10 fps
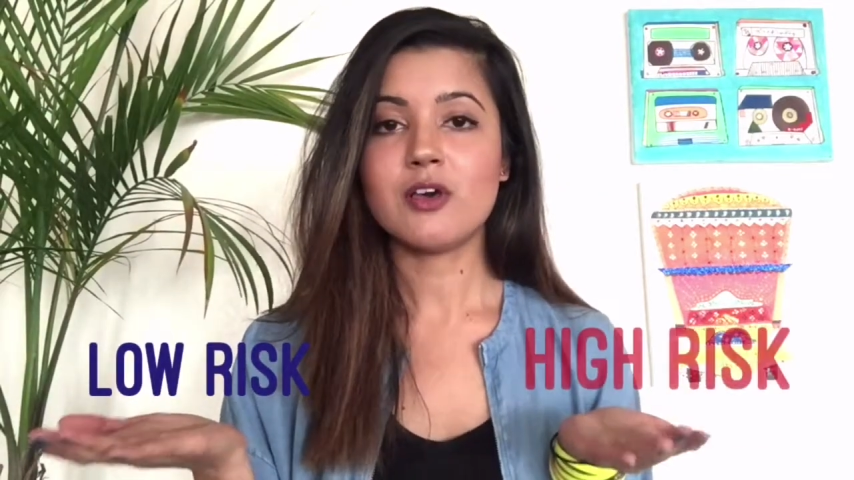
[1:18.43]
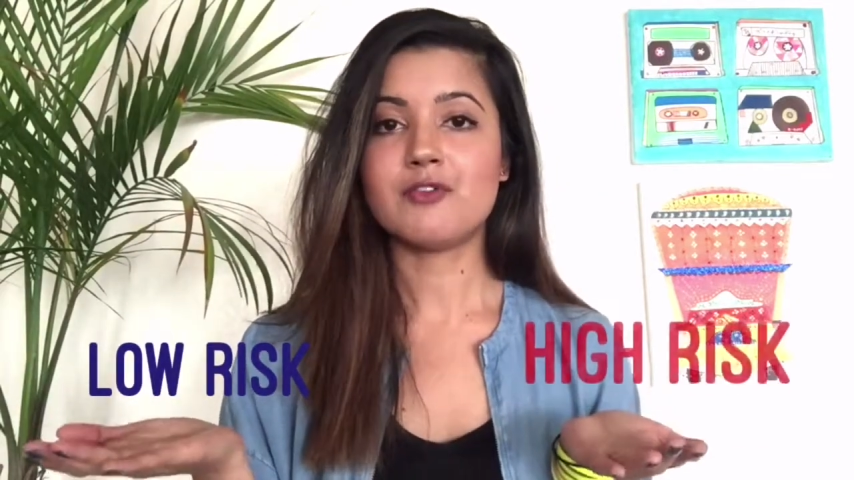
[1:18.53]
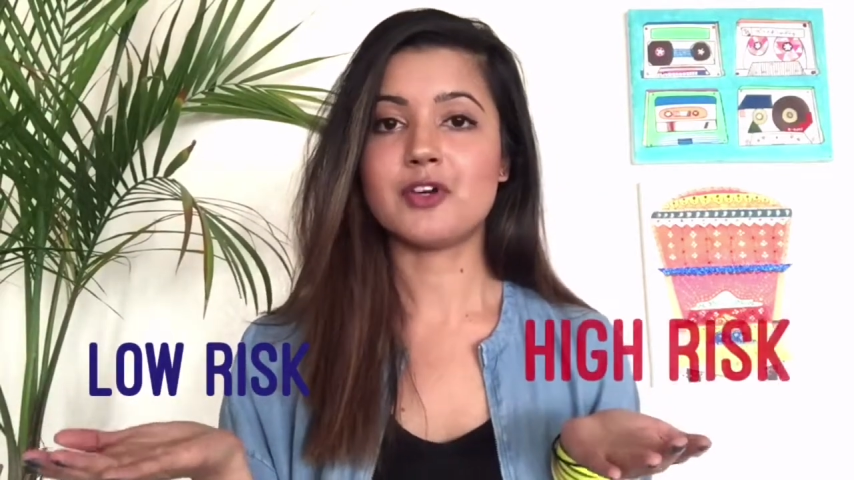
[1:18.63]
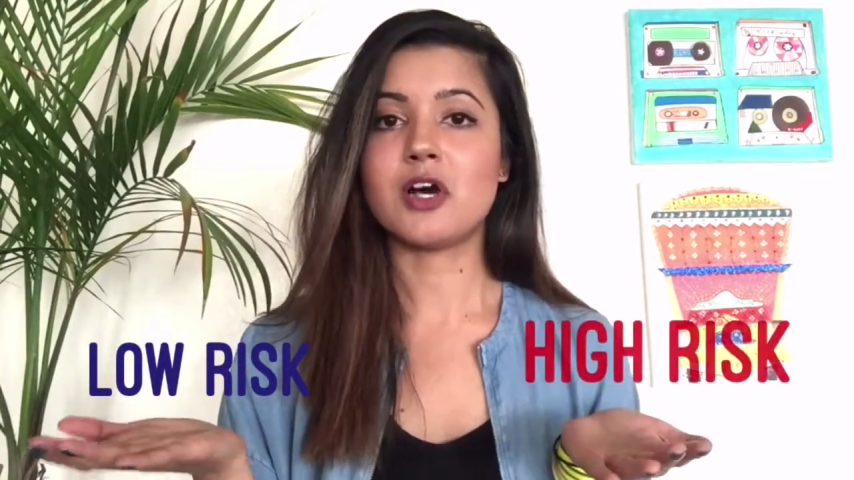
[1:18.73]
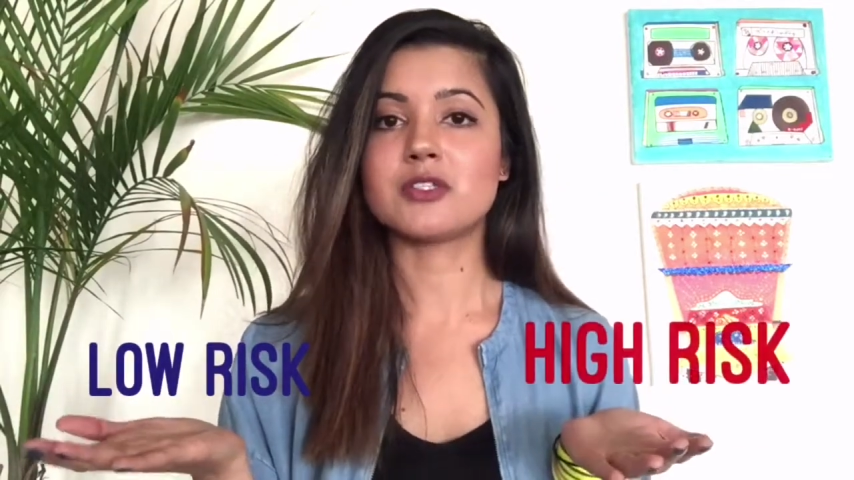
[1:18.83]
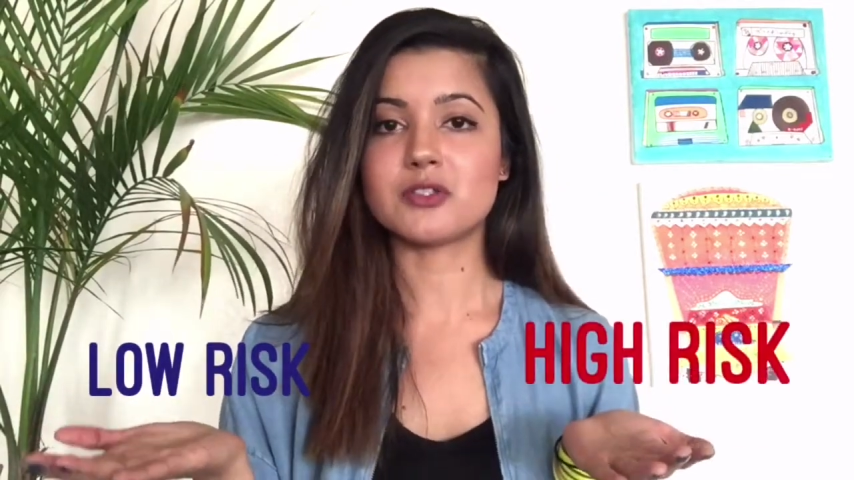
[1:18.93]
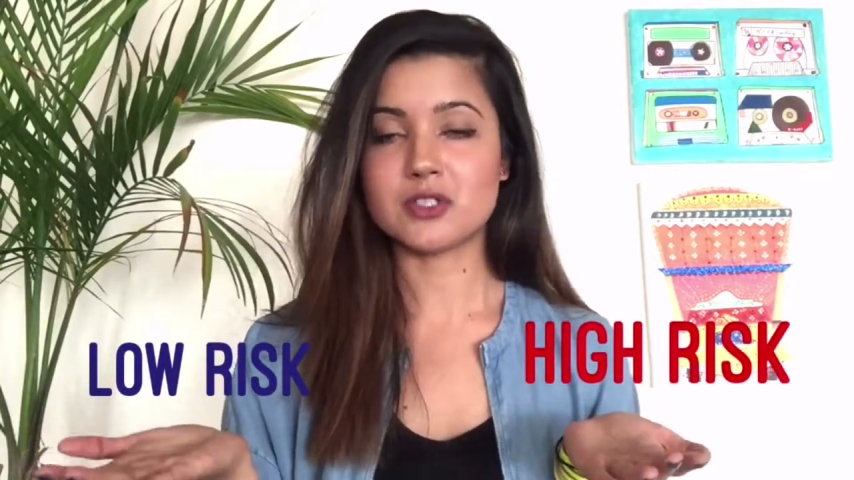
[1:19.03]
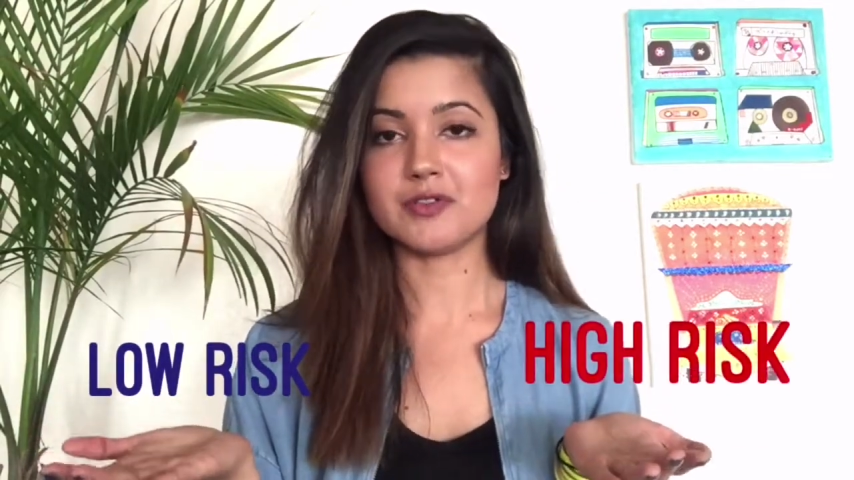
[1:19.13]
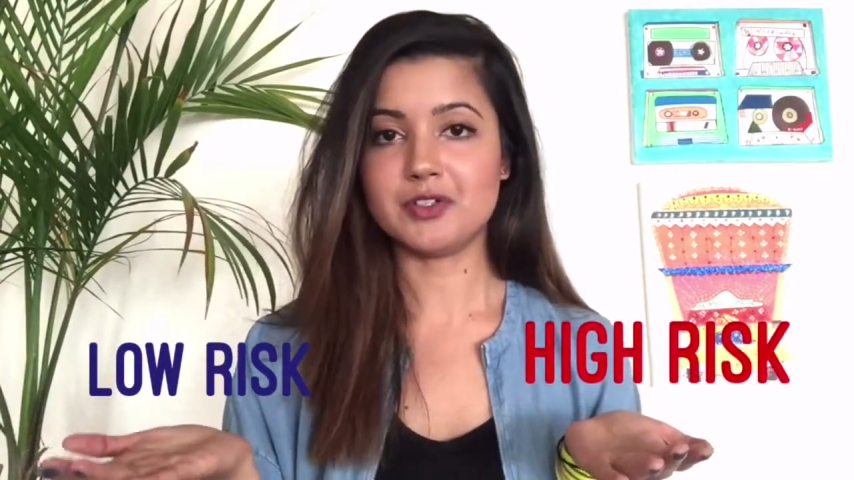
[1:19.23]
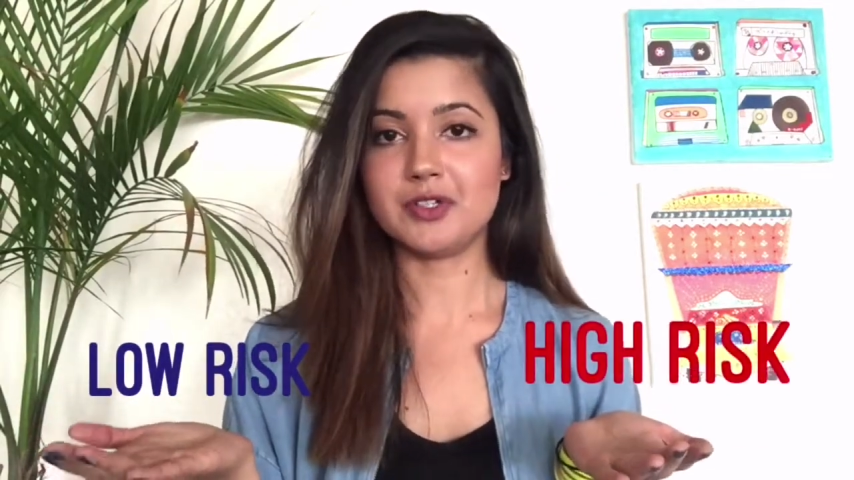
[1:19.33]
for causing
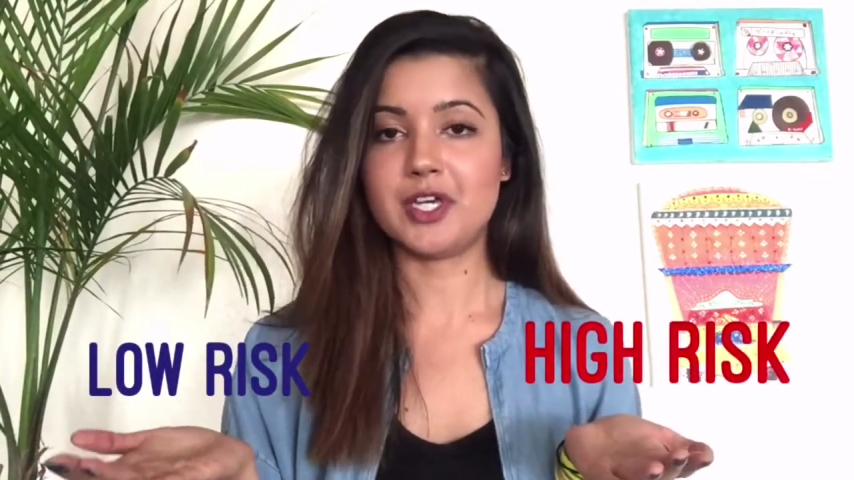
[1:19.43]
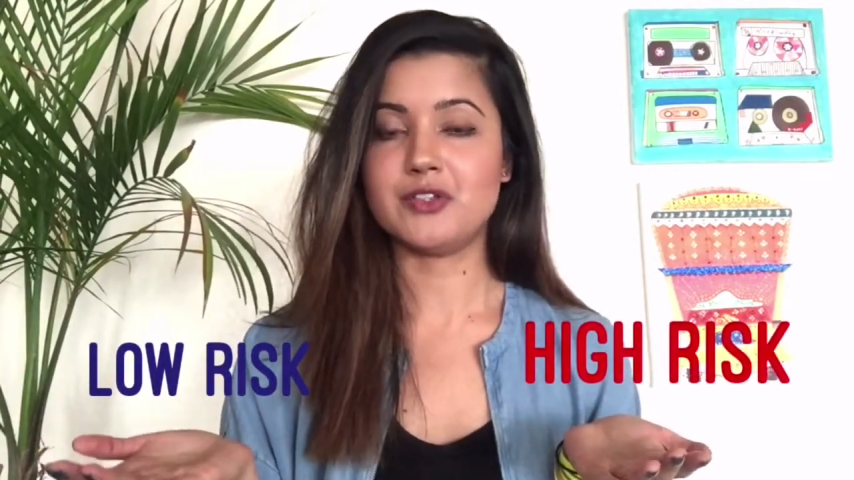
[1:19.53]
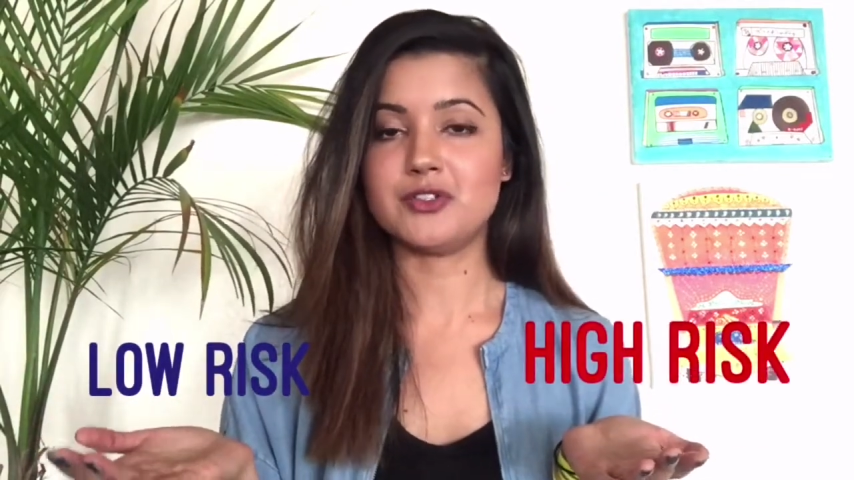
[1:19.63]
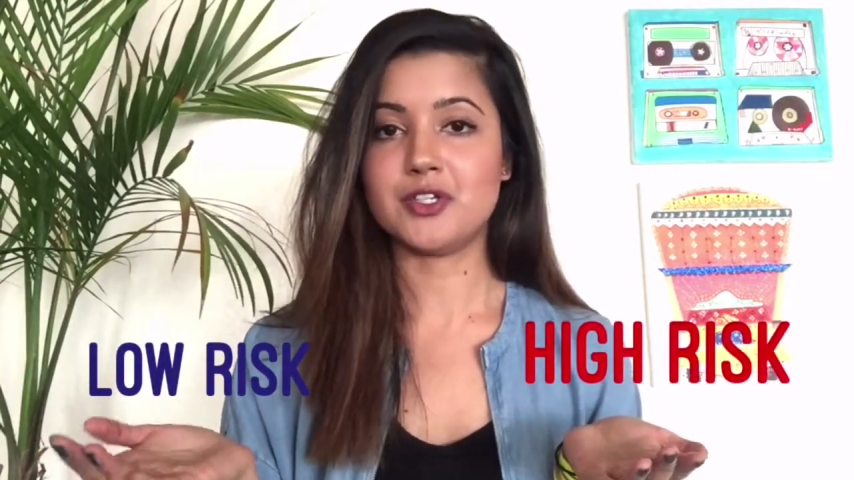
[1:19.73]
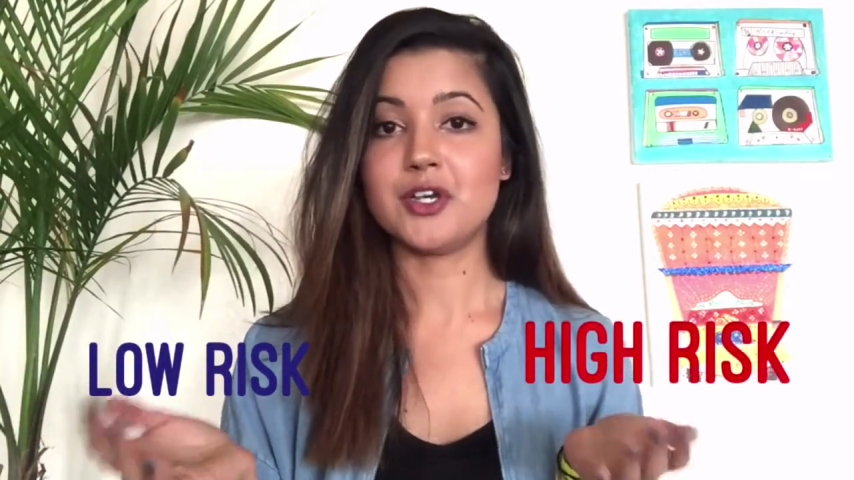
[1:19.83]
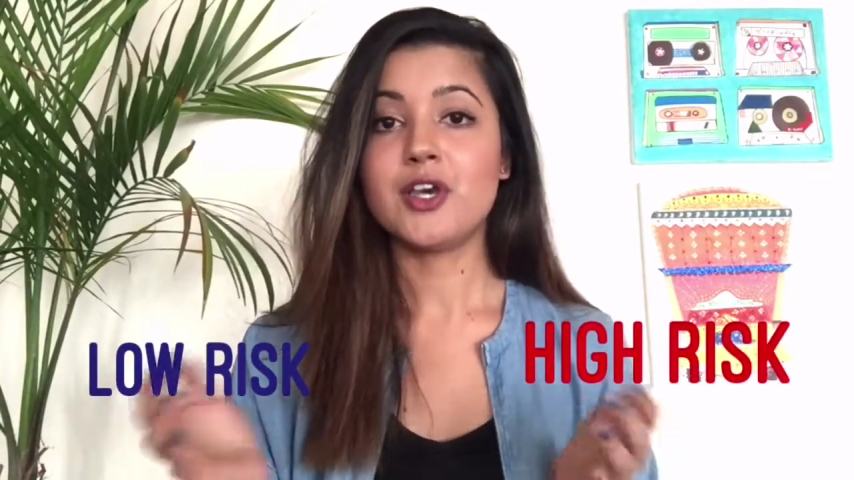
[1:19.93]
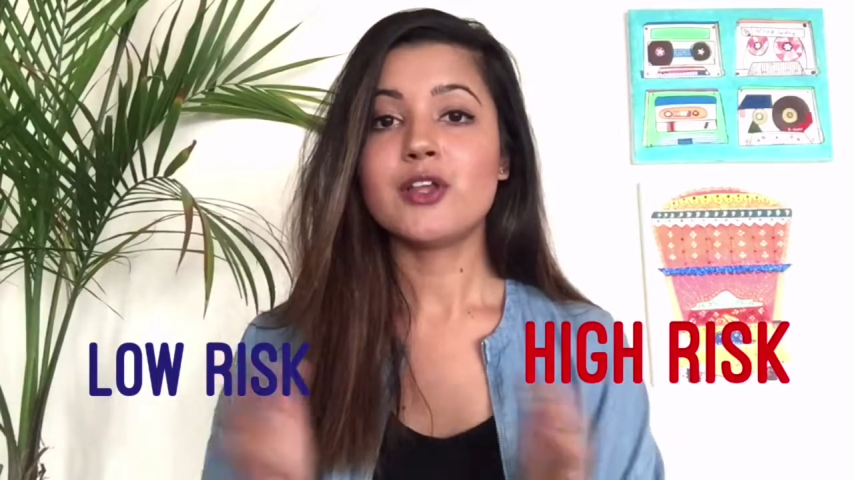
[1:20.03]
cervical cancer.